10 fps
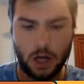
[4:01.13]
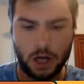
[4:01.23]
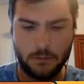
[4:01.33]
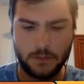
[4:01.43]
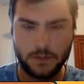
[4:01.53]

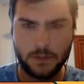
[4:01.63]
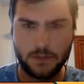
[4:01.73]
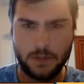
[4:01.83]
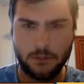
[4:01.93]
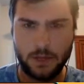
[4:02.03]
So this
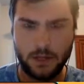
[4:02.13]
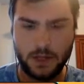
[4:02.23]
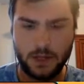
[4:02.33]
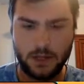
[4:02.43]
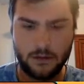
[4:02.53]
might
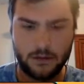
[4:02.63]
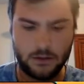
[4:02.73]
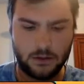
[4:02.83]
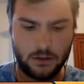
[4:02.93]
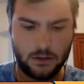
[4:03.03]
be
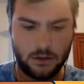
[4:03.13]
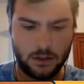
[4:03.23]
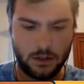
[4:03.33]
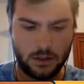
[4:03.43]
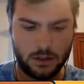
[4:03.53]

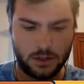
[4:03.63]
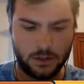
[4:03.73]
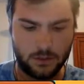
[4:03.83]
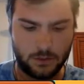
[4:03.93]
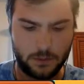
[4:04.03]

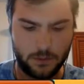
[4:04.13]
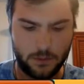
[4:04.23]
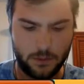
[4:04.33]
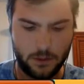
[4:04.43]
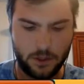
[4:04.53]
Disruptor
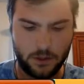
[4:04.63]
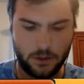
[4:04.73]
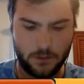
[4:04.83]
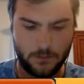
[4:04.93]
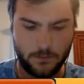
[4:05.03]
Mimikyu.
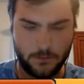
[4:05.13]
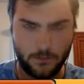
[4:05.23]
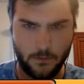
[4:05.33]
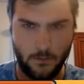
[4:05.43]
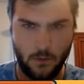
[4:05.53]

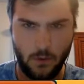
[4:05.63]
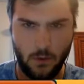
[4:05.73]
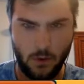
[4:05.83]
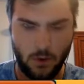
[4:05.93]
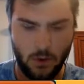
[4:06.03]

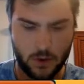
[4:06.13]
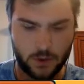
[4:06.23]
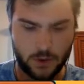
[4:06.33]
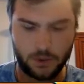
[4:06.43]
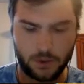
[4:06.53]

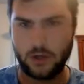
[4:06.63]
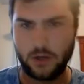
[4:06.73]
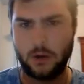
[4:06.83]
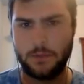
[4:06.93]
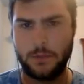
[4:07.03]
So I'm just going to go
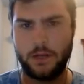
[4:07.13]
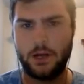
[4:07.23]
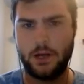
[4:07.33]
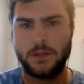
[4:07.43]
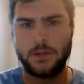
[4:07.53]
hard to
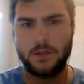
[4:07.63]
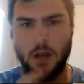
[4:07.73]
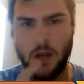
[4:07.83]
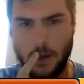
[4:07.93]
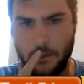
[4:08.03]
Metagross.
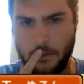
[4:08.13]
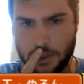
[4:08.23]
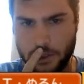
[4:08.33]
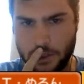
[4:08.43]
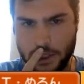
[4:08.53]
There's
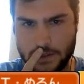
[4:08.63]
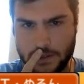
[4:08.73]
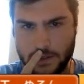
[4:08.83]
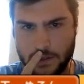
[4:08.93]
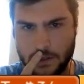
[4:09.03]
a good chance
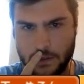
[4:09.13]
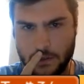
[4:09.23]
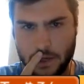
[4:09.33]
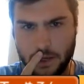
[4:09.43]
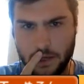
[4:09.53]
this could
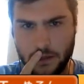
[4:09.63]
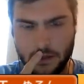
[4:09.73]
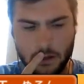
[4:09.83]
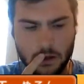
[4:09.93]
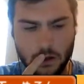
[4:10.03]
be
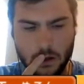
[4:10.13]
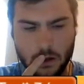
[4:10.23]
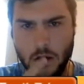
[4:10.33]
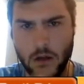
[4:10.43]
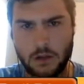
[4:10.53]

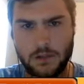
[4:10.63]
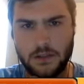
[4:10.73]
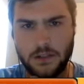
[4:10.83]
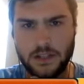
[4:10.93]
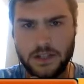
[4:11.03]
like
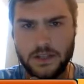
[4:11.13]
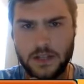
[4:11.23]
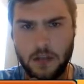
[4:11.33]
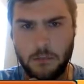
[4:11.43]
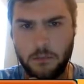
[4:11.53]
the lead
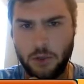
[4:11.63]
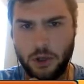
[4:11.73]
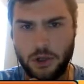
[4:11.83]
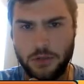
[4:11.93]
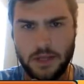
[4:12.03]
sub
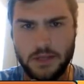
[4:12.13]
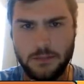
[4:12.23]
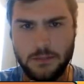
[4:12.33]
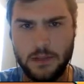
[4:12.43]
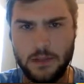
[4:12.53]
curse pain
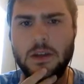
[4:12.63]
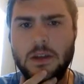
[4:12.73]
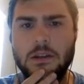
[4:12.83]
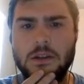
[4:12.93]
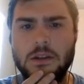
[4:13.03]
split
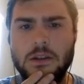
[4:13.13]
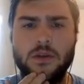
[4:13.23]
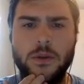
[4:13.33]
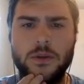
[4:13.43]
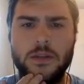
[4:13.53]
thing, because usually
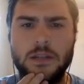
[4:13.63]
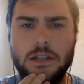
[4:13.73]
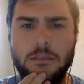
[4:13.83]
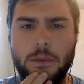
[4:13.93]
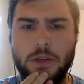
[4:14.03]
when you see
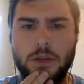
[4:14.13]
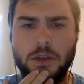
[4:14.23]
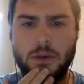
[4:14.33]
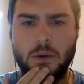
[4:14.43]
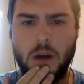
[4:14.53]
lead
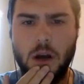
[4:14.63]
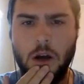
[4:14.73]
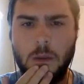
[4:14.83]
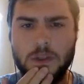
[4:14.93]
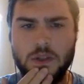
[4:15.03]
Mimikyu,
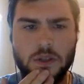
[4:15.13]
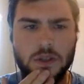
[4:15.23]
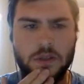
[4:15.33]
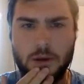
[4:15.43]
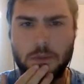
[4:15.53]
it's usually
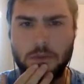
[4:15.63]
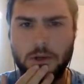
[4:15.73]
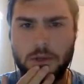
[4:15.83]
Disruptor.